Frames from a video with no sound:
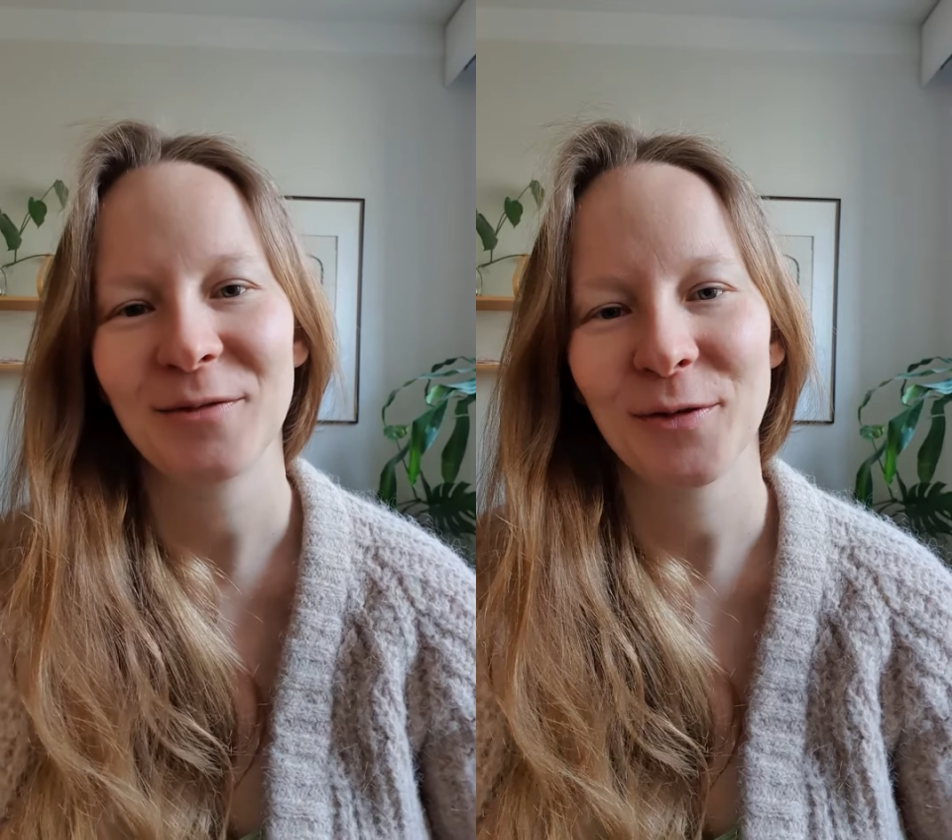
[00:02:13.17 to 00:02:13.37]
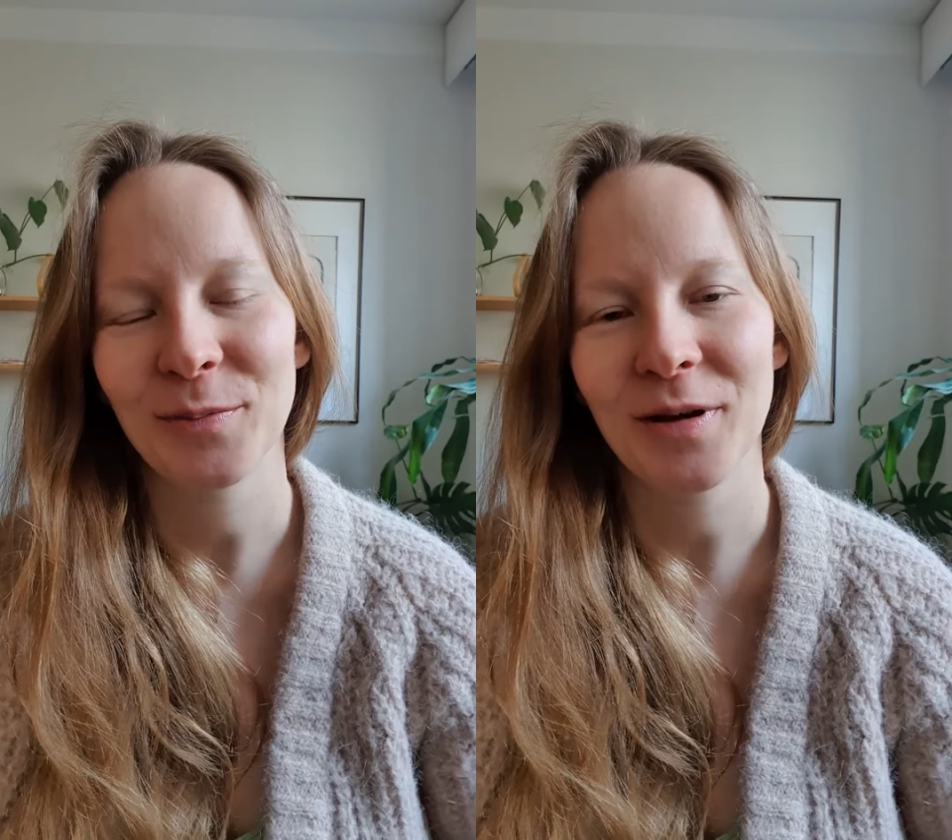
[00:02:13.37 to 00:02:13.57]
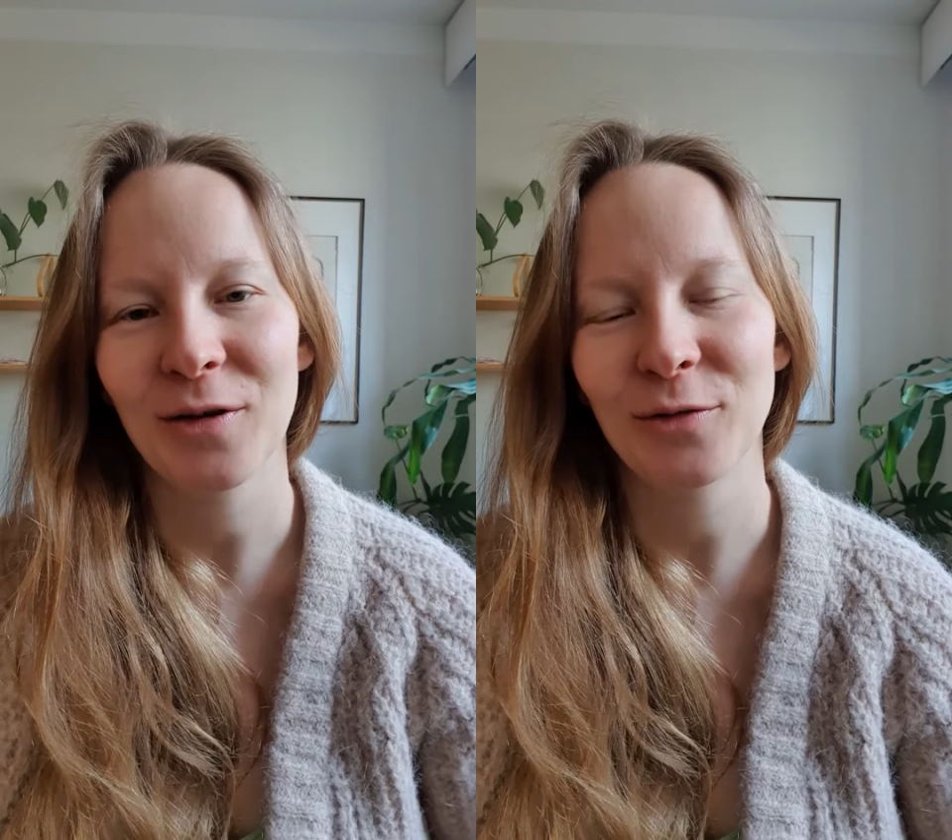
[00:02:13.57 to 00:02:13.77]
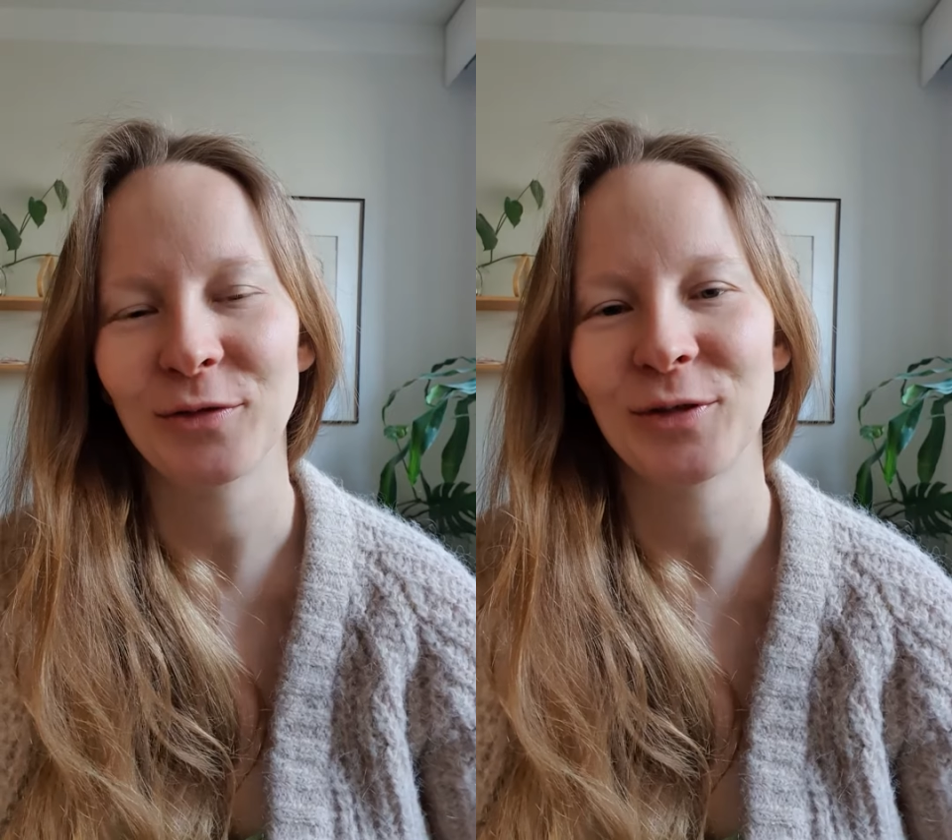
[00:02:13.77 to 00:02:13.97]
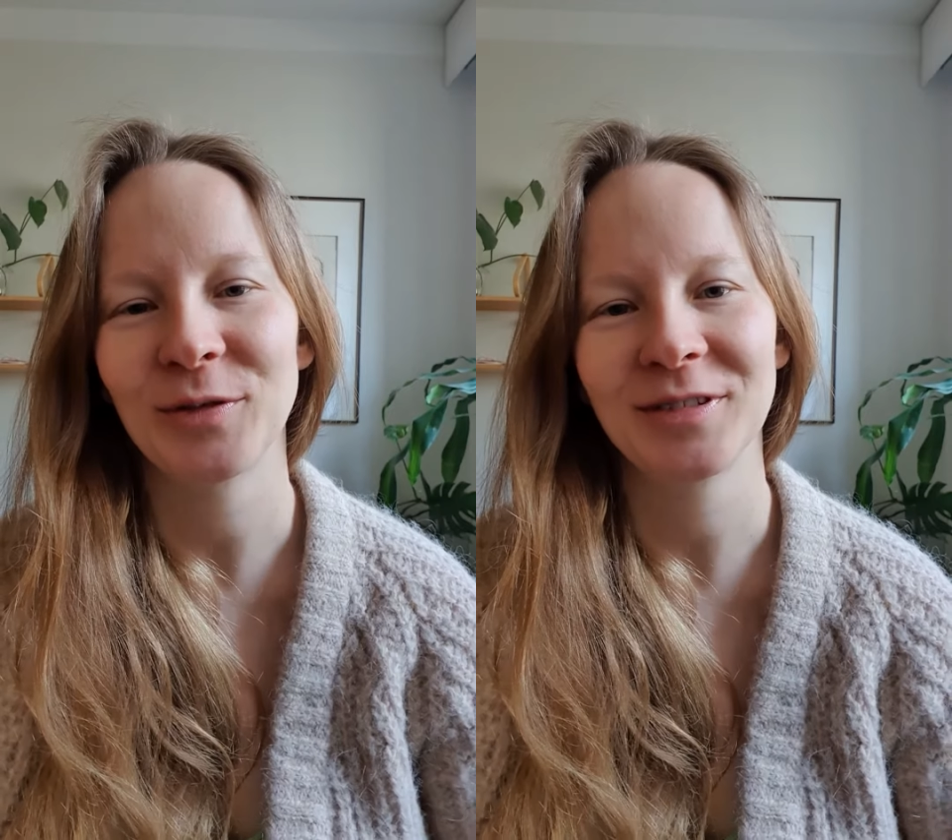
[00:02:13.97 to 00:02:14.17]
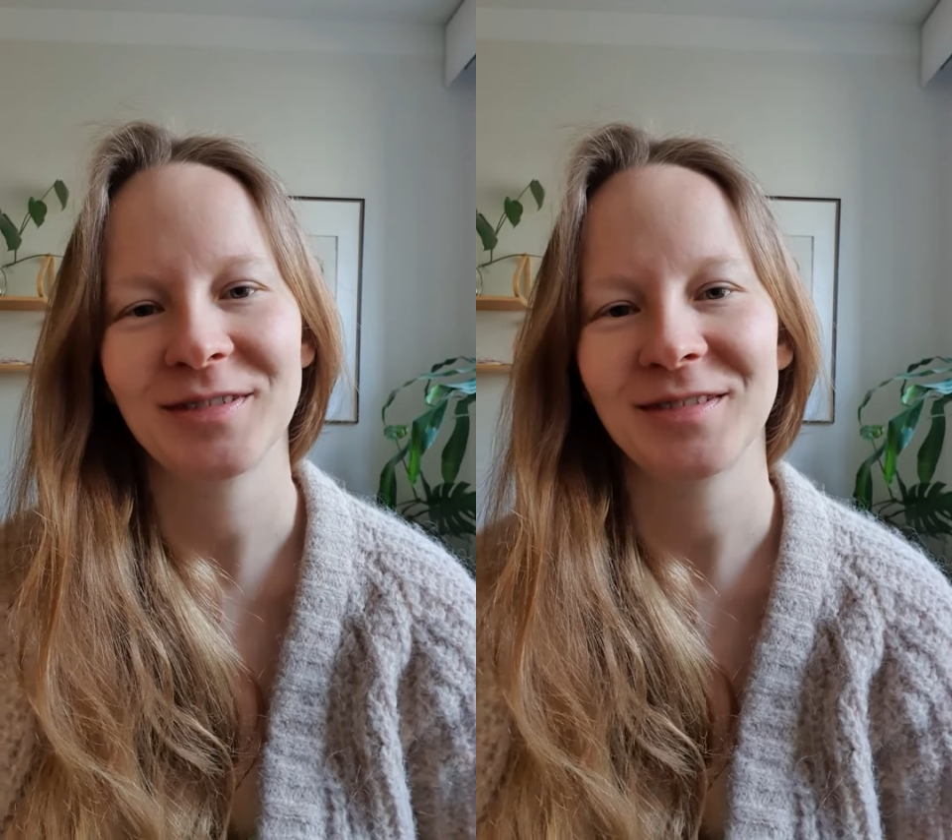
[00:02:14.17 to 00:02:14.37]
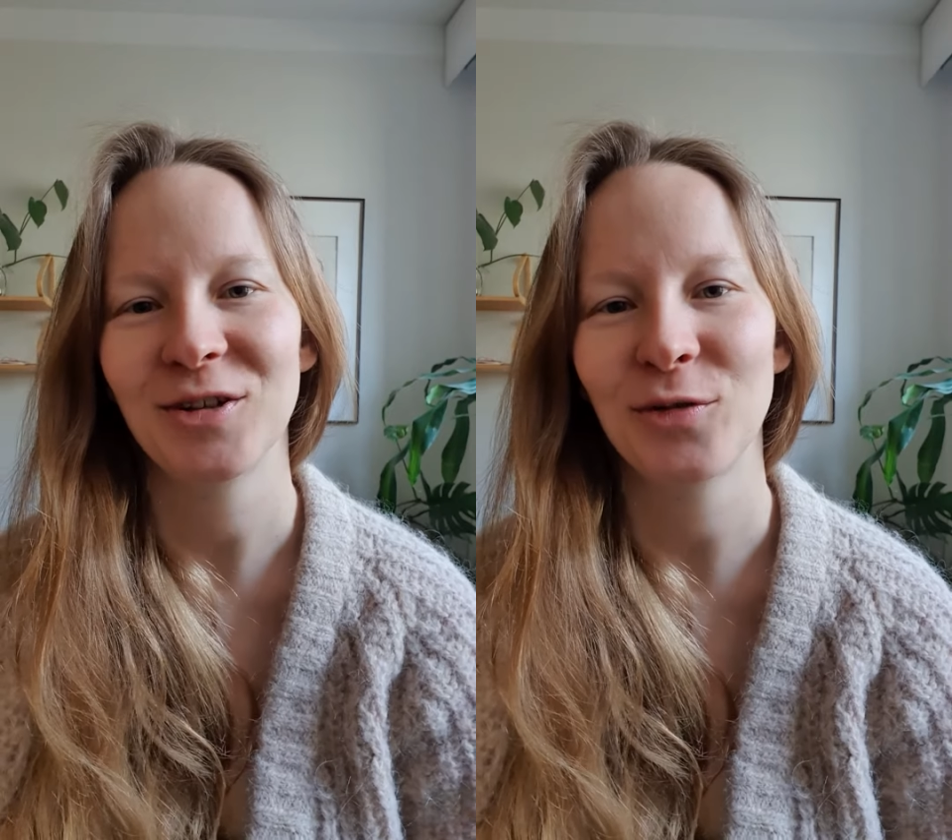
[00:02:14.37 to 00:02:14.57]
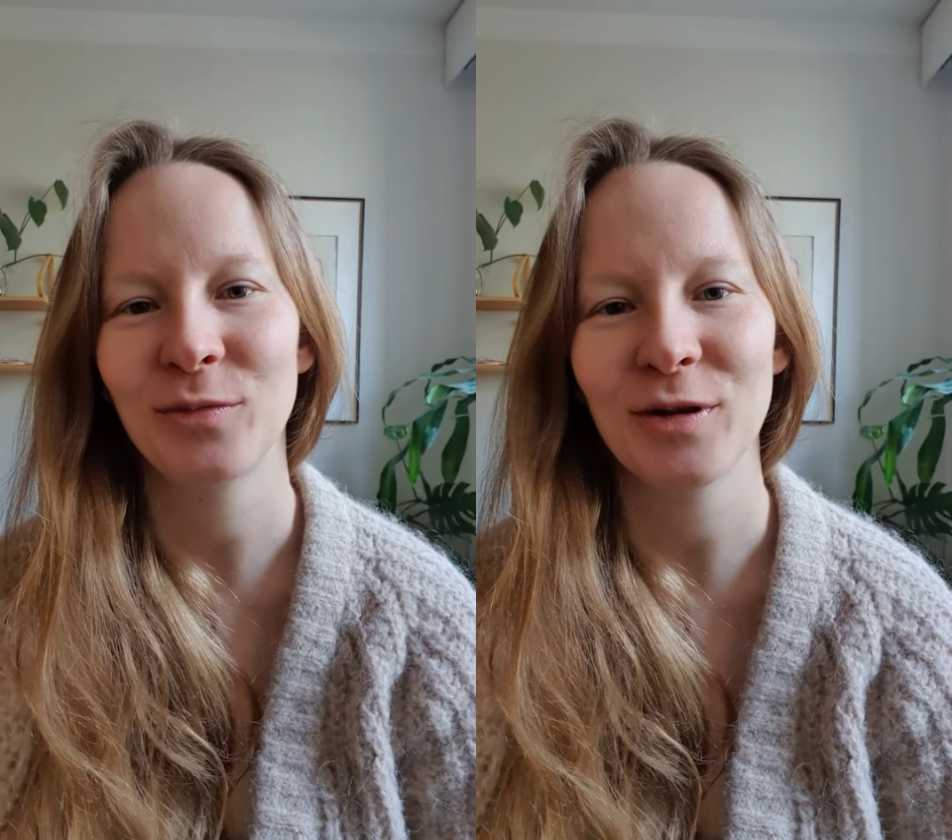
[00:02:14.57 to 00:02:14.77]
for powerful
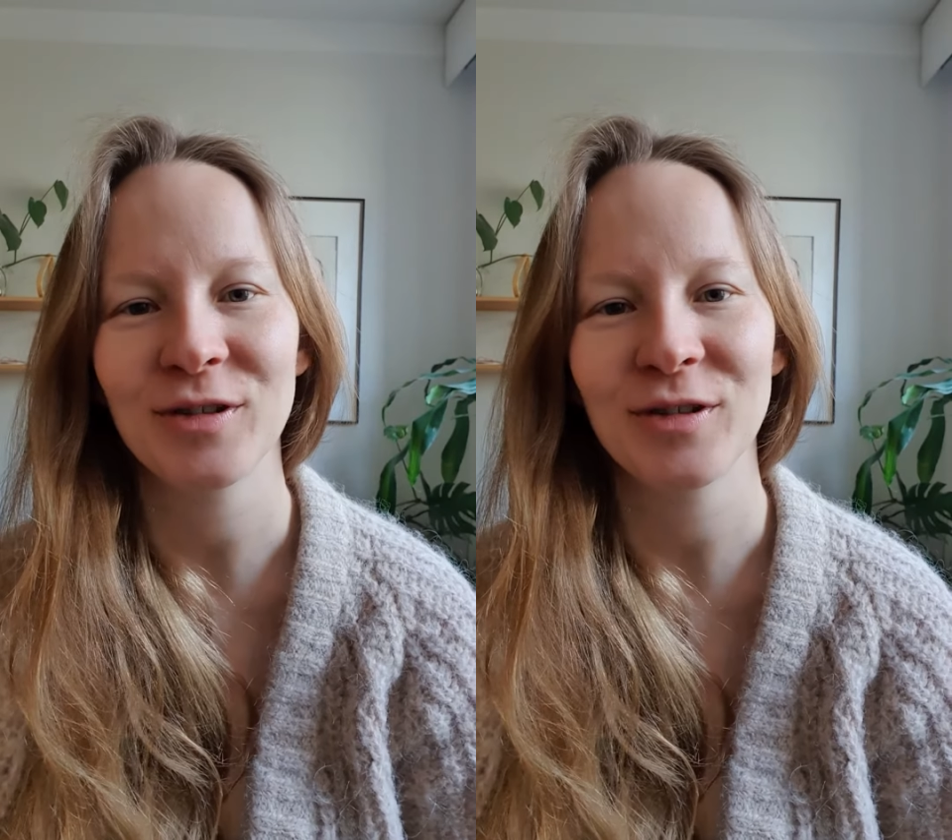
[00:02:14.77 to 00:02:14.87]
home birth